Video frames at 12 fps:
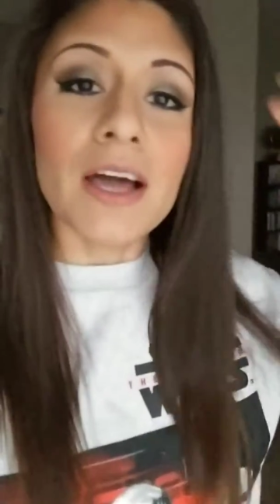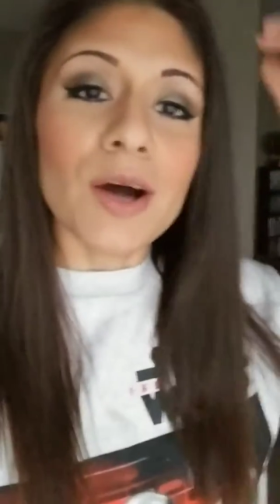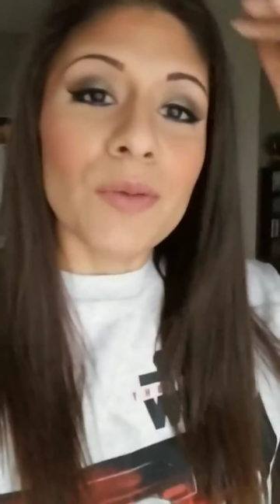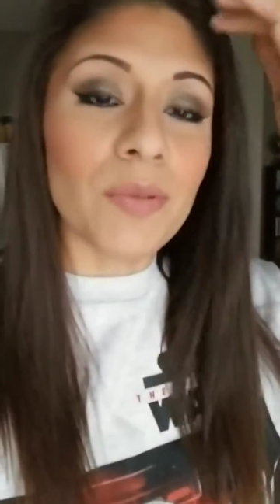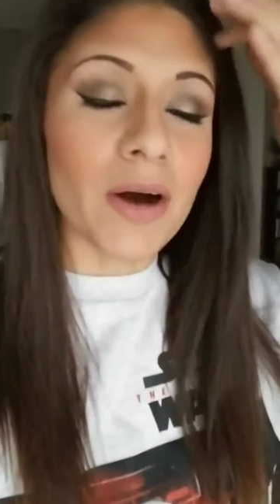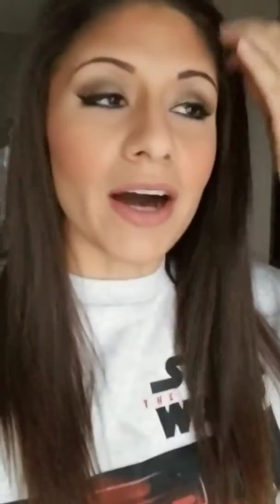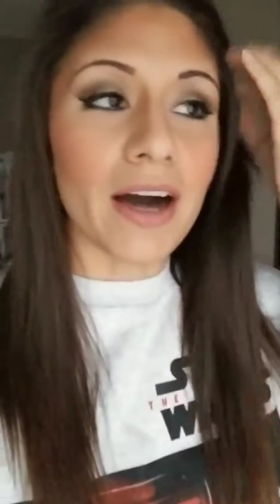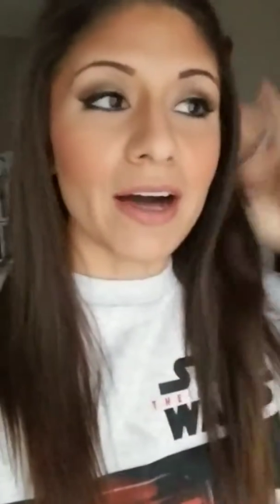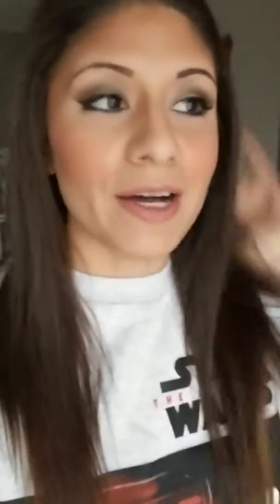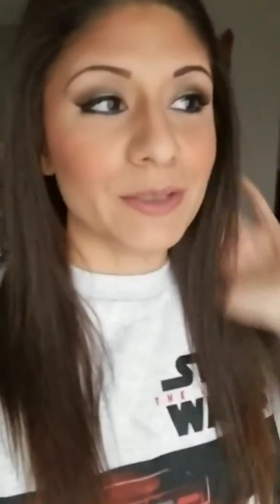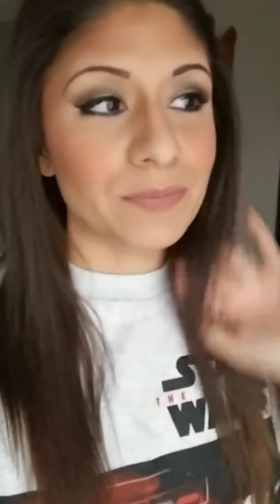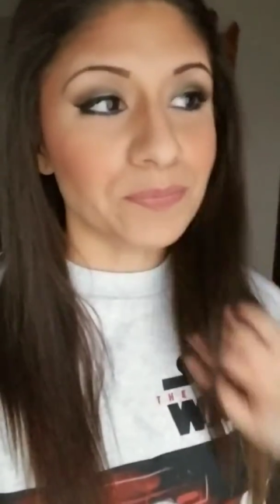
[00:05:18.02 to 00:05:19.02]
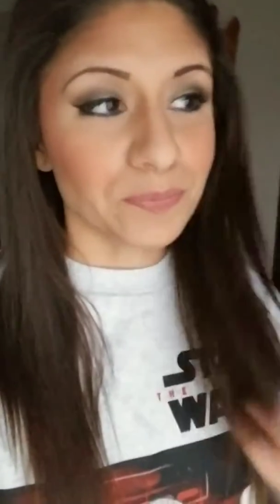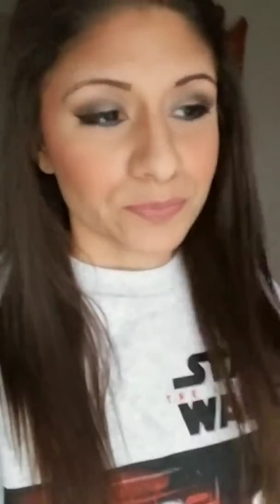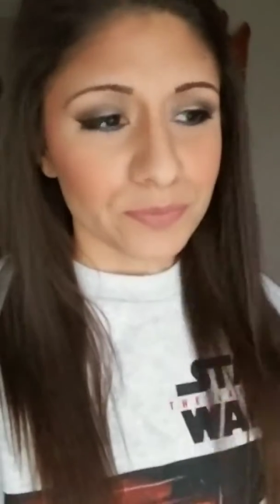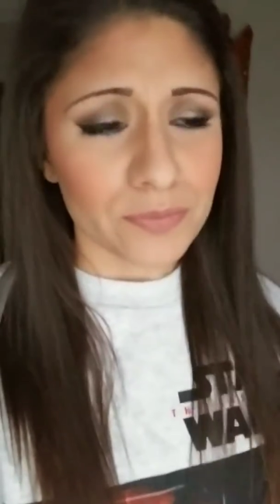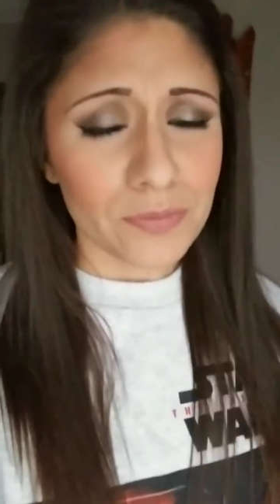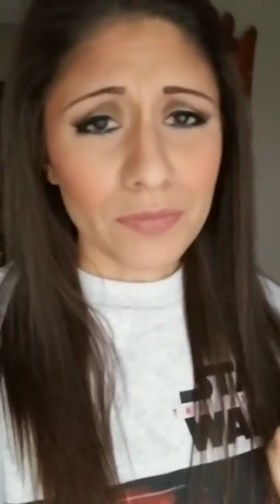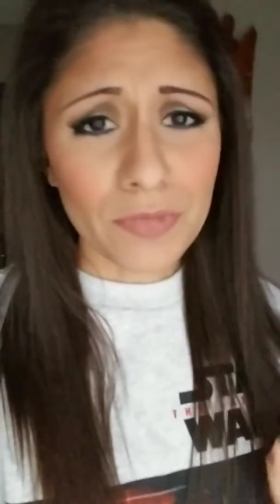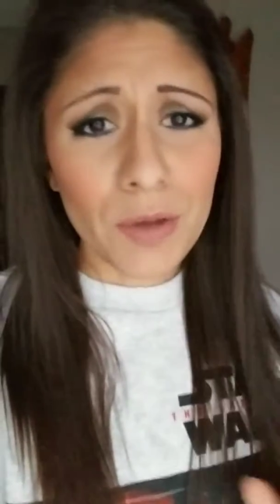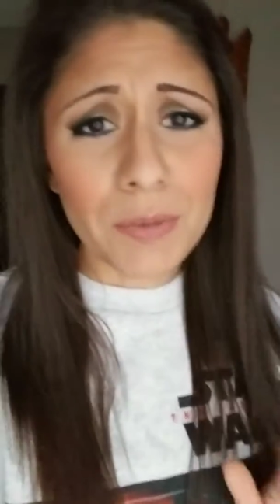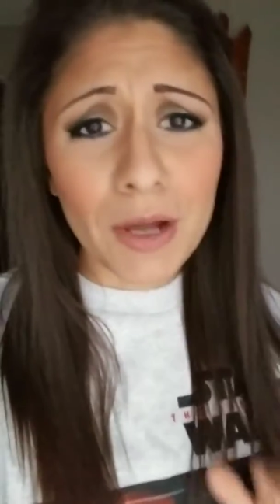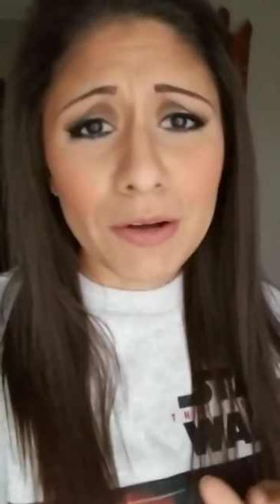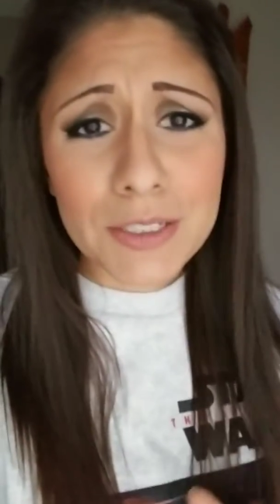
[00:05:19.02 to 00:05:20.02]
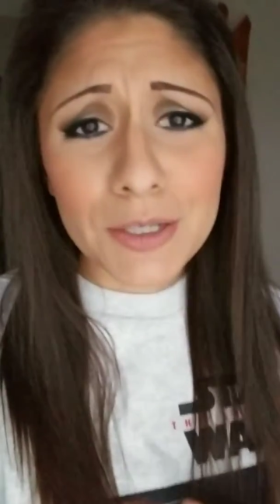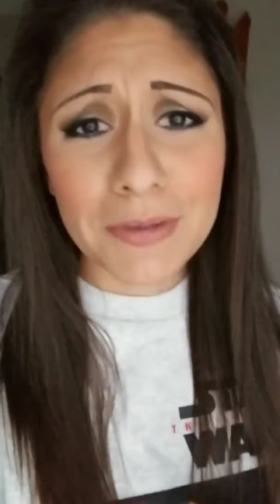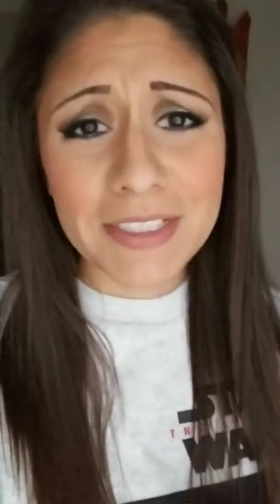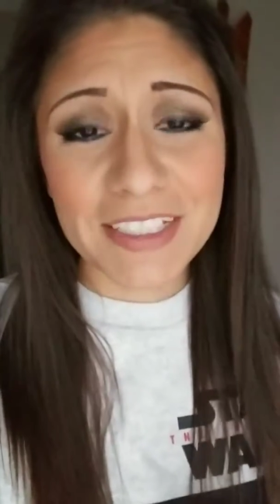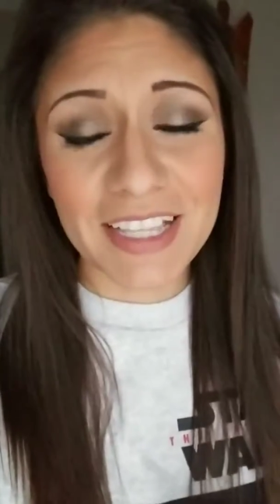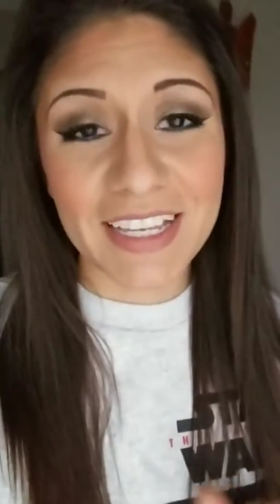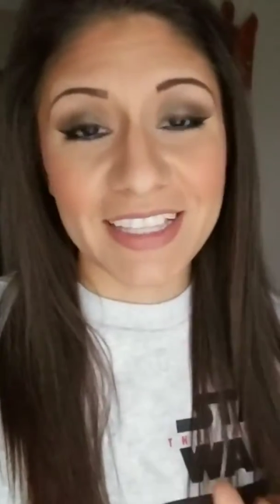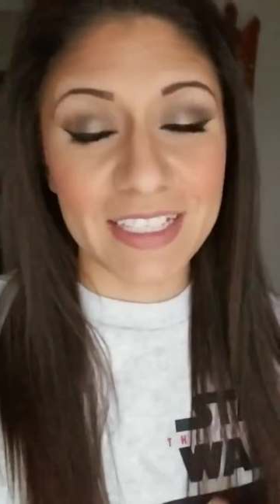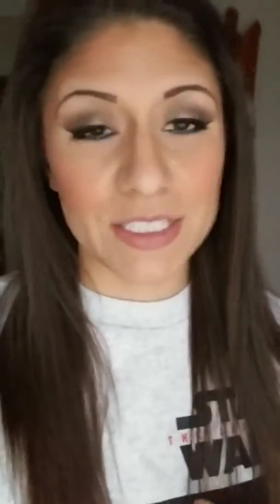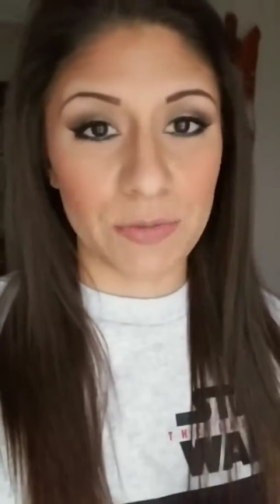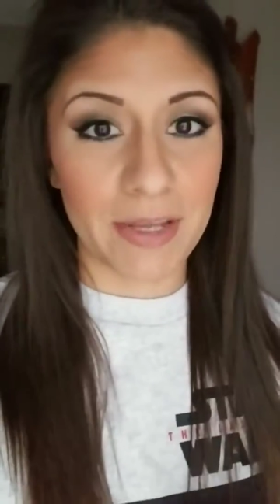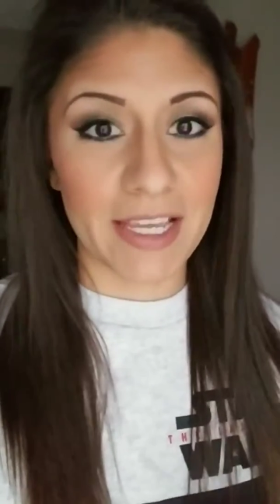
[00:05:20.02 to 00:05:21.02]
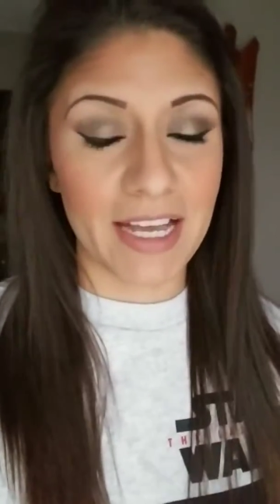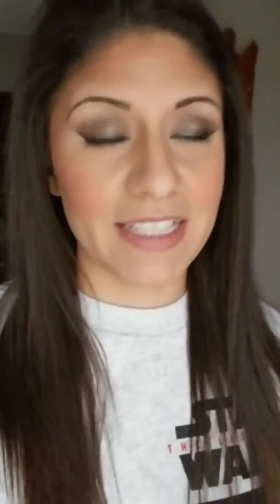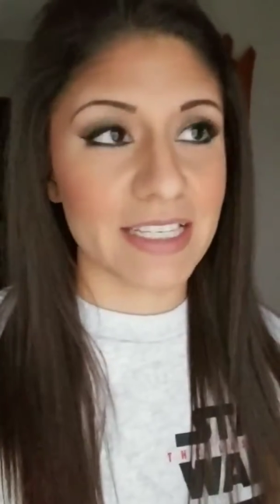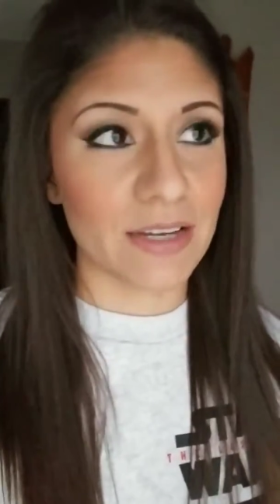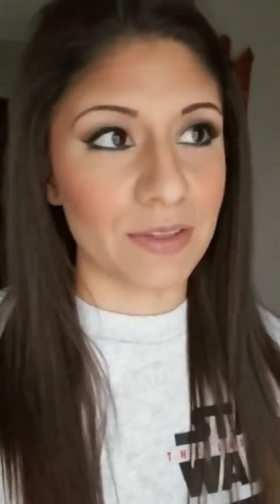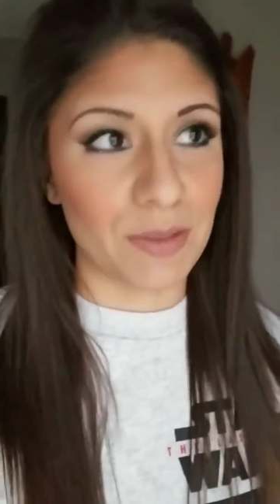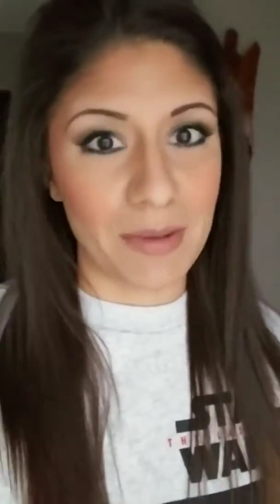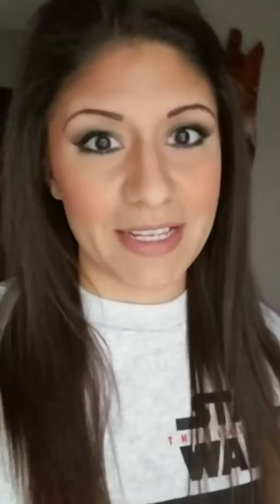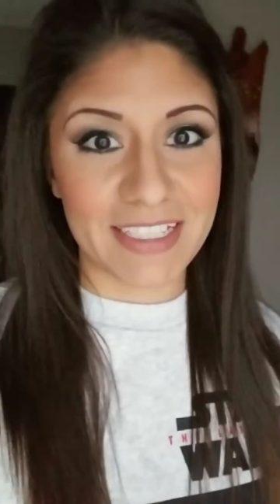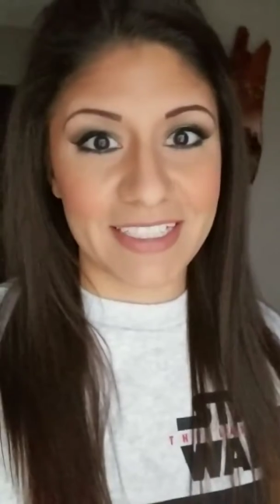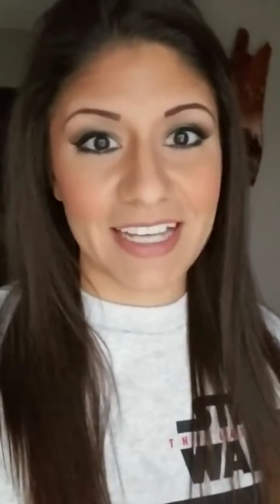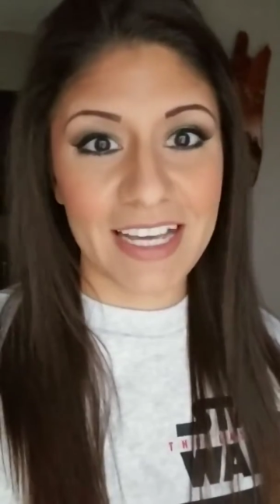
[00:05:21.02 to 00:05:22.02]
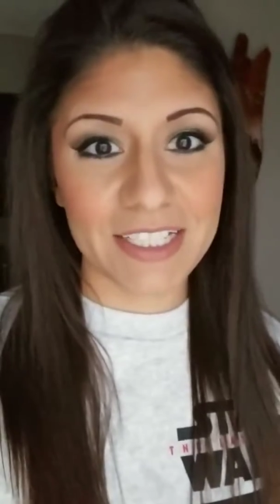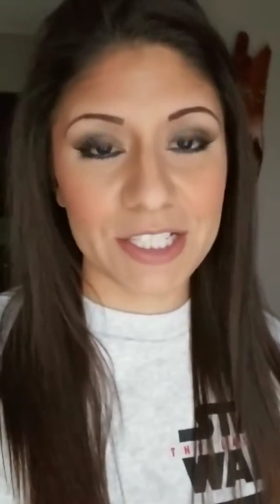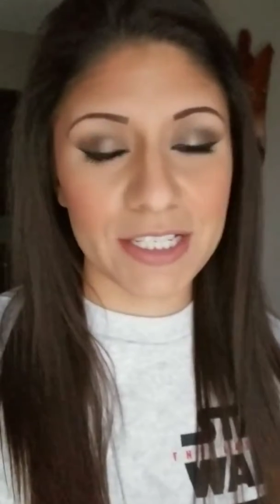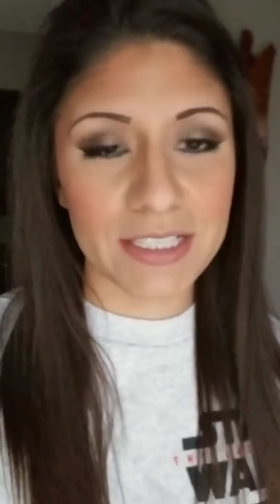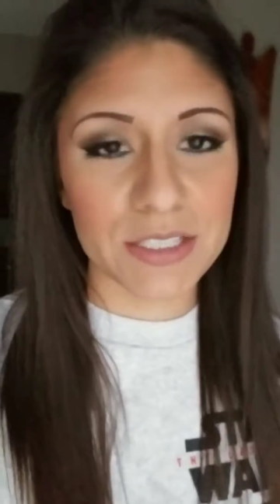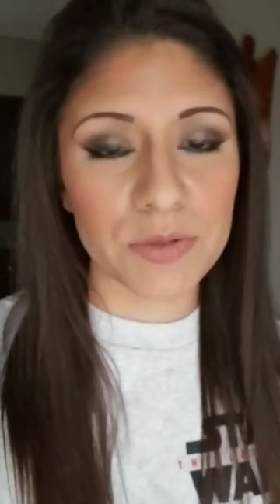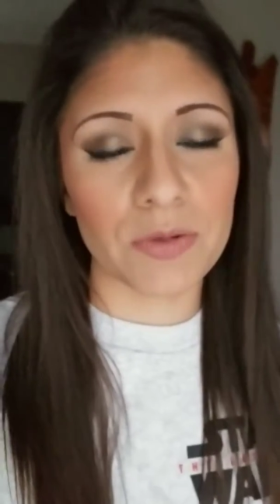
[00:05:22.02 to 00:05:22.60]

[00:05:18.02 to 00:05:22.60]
But we always go into like these weekends like with the best intentions.